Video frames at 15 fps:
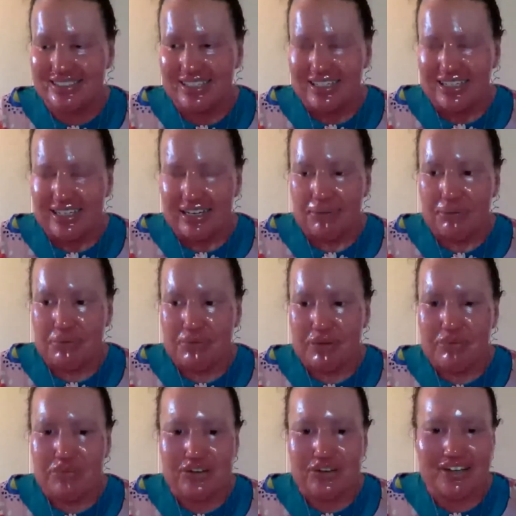we've been
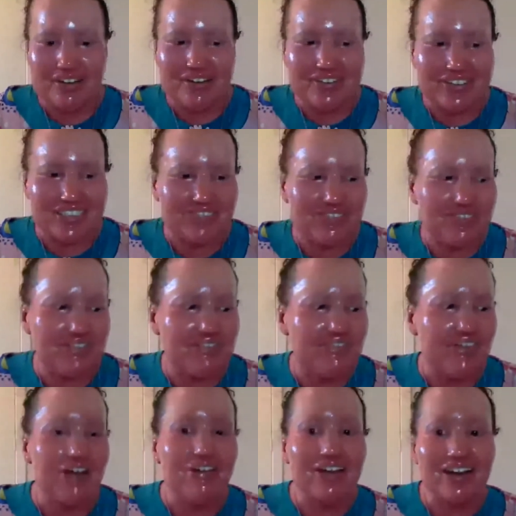working on this for a
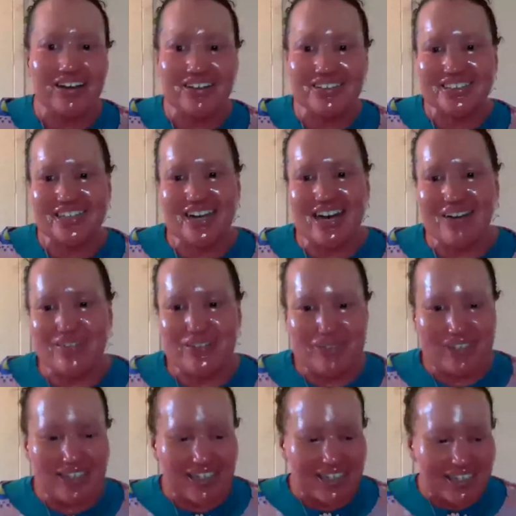very long time. It'll be
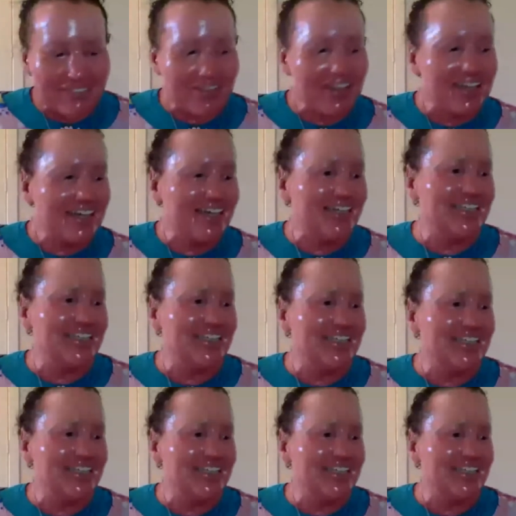nearly 3 years.
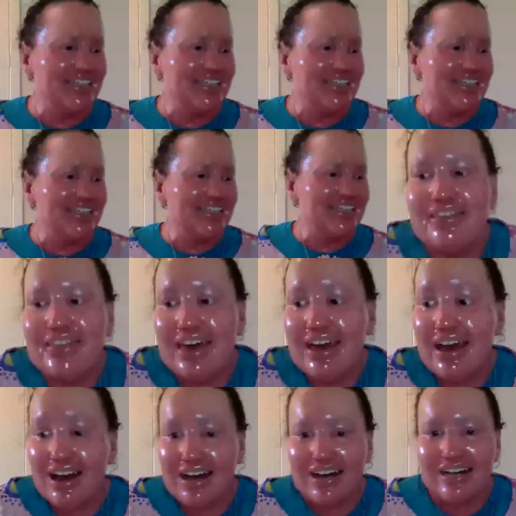There
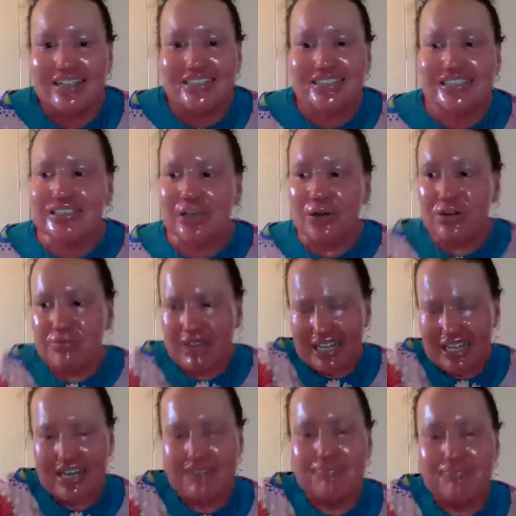are so many
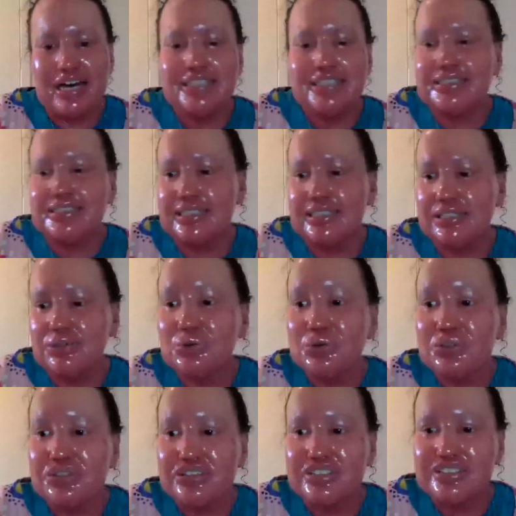amazing
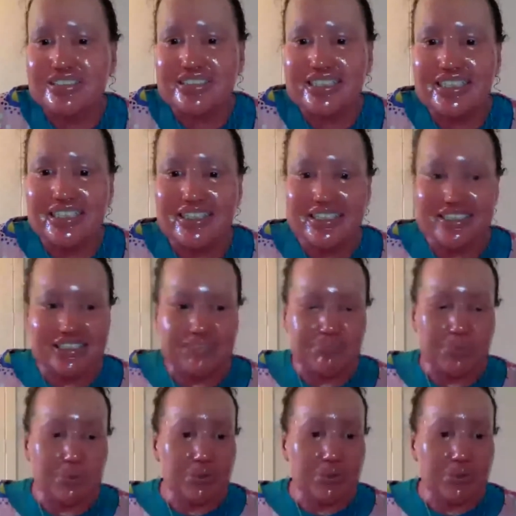authors in this book.